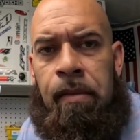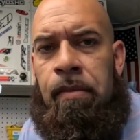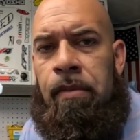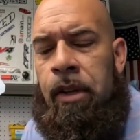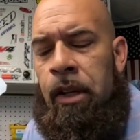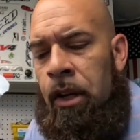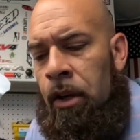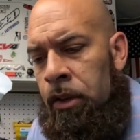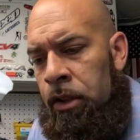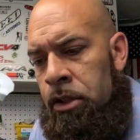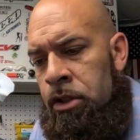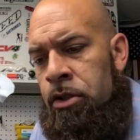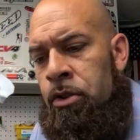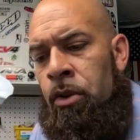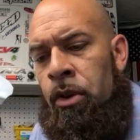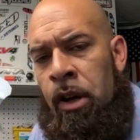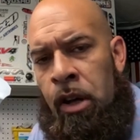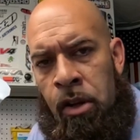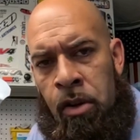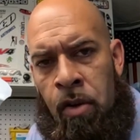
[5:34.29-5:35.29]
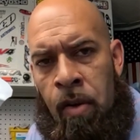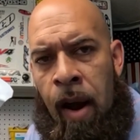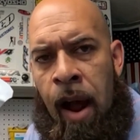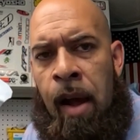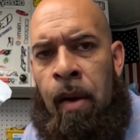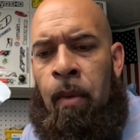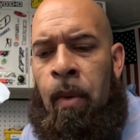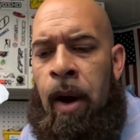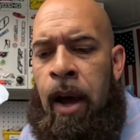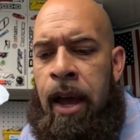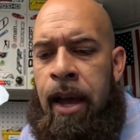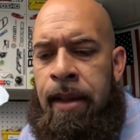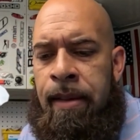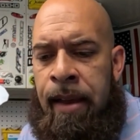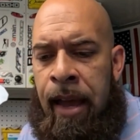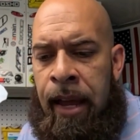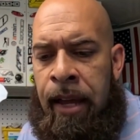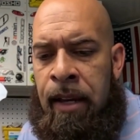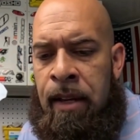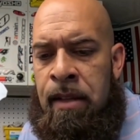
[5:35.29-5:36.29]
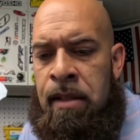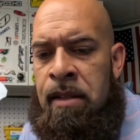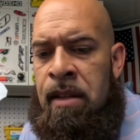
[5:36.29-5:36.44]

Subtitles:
you know, just doing it the right way, taking his